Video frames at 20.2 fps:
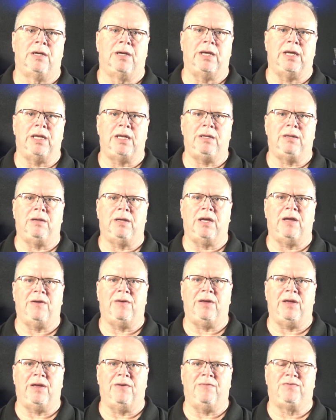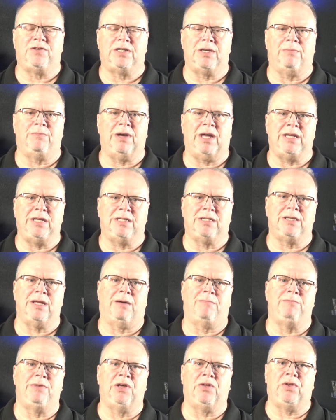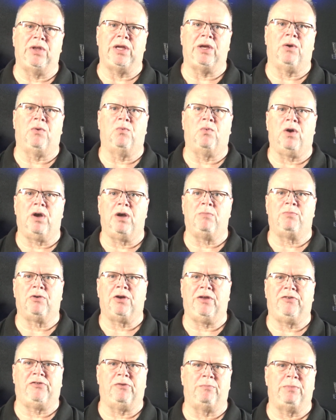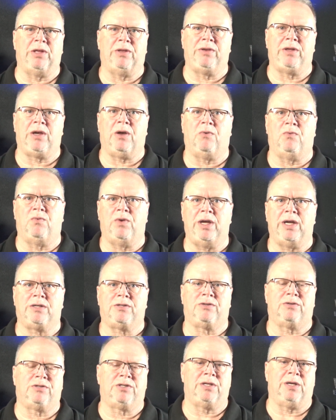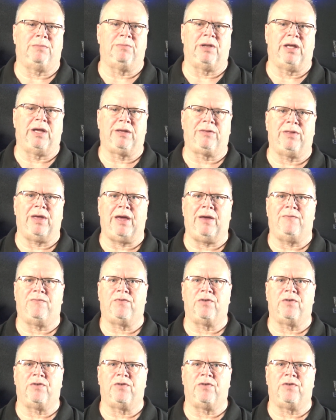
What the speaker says: if somebody's not building on WordPress or building on Wix or something like that